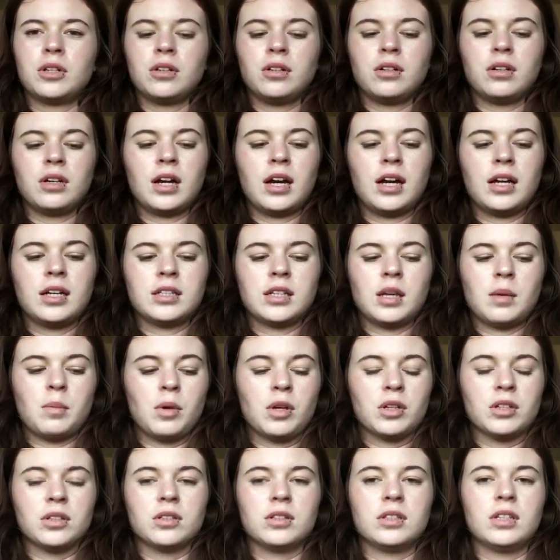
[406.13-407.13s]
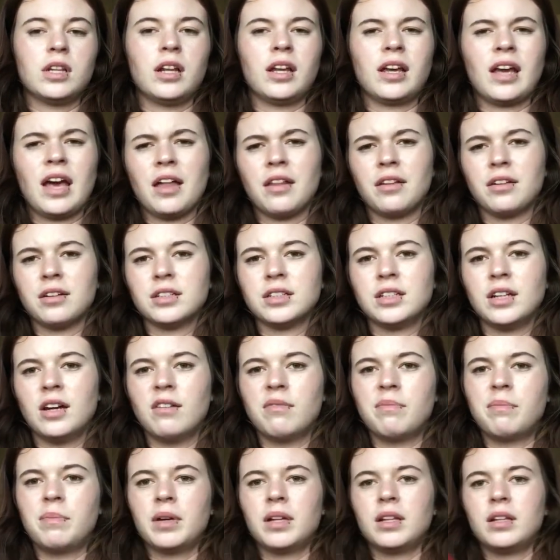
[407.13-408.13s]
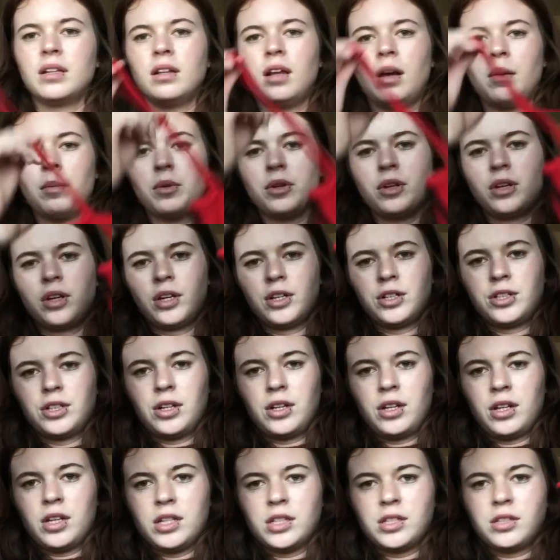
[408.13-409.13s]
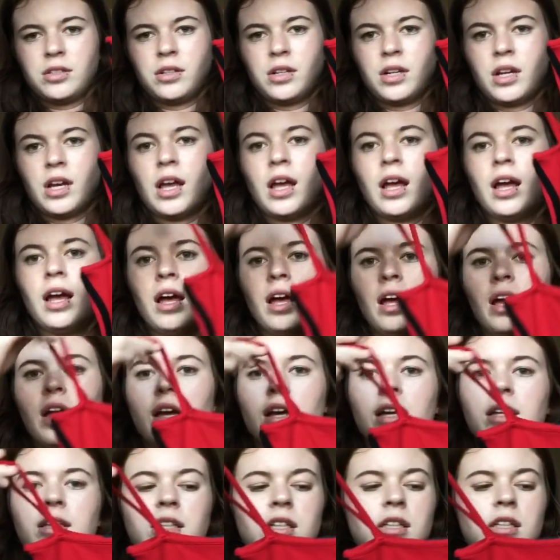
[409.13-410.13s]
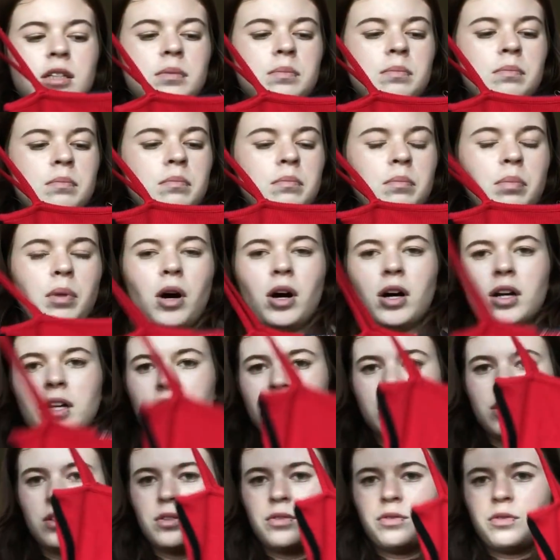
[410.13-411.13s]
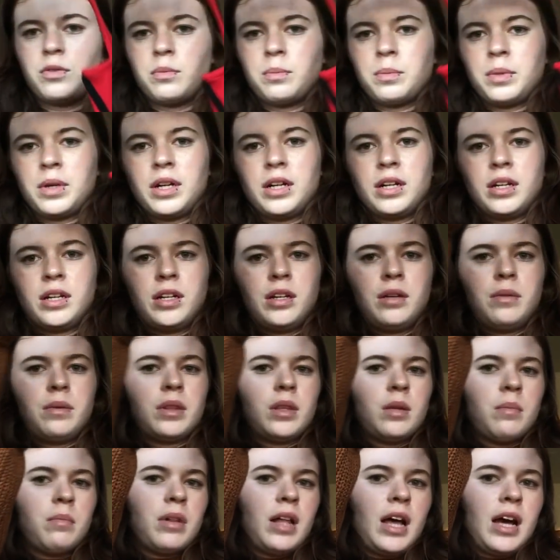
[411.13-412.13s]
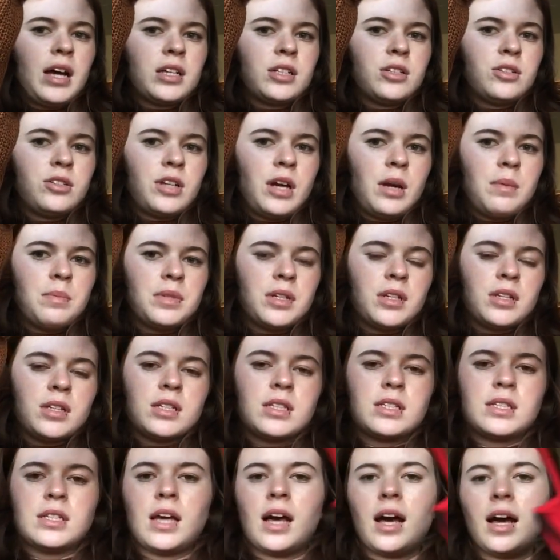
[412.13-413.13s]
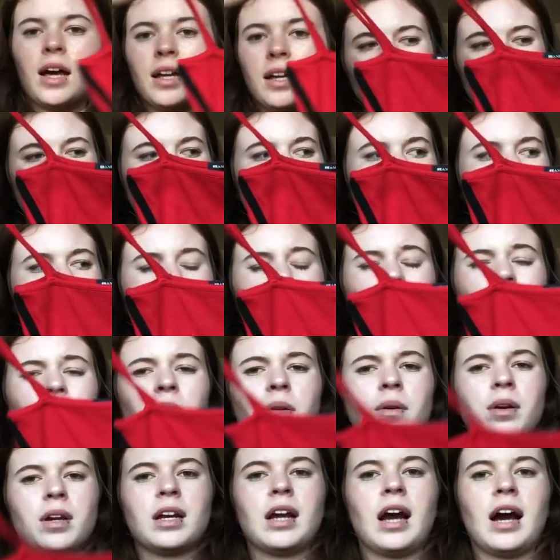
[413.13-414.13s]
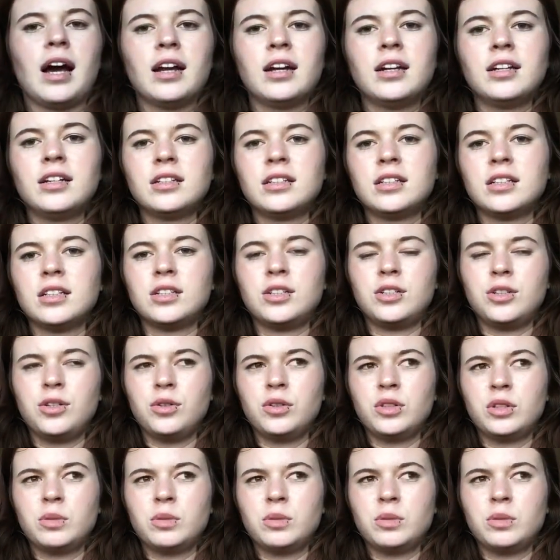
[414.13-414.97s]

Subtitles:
that I'm showing you guys, I'm also selling other stuff, but I'm only going to show you these 3. Is this bodysuit from Brandy with the black stripes on the side. Super cute. It kind of just is too